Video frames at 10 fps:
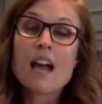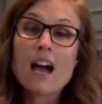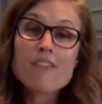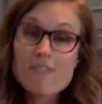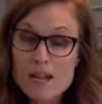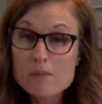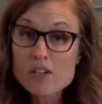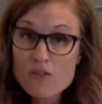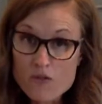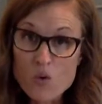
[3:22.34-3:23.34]
A family
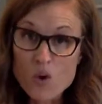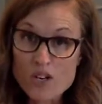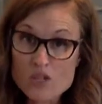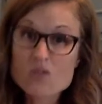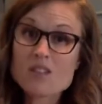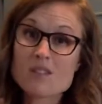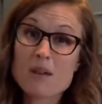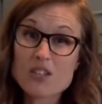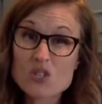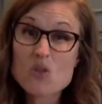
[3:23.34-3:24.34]
of four uses
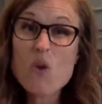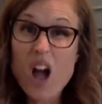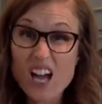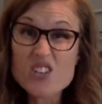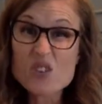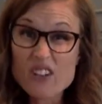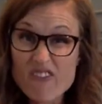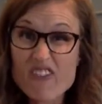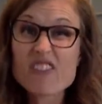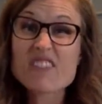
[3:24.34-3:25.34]
about
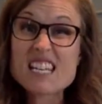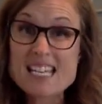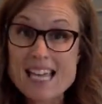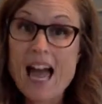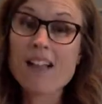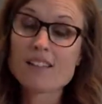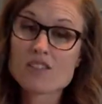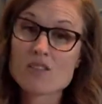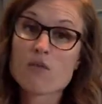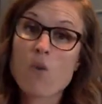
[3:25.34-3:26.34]
250 gallons
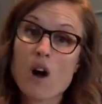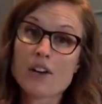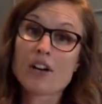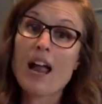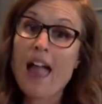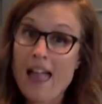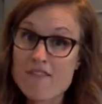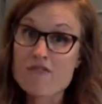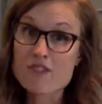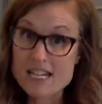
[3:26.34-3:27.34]
of water
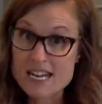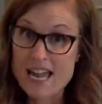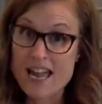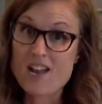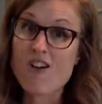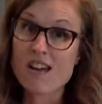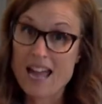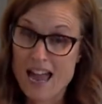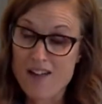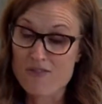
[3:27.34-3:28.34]
every day on
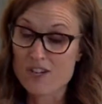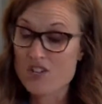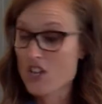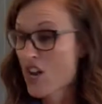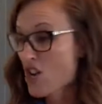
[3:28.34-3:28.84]
average.